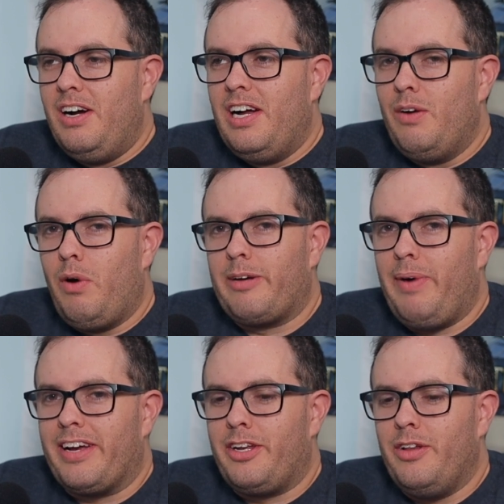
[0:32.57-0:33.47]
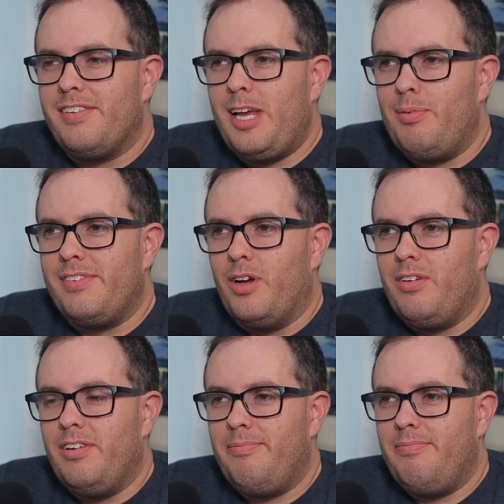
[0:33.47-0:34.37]
Welcome back to this episode.
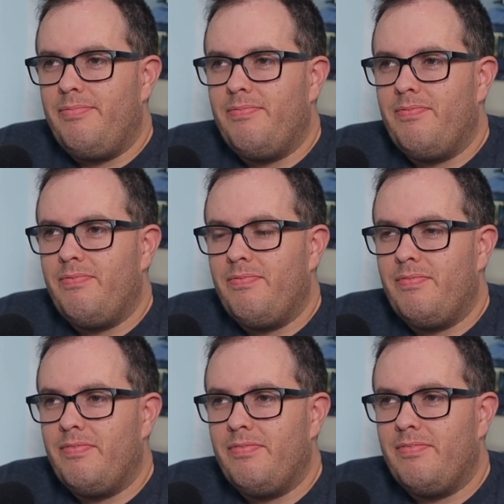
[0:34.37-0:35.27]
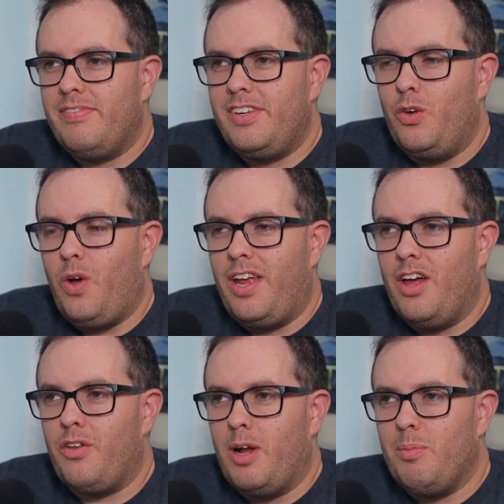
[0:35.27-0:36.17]
To
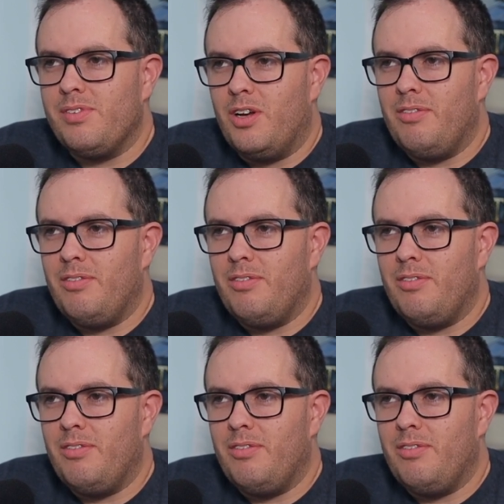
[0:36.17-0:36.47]
another episode.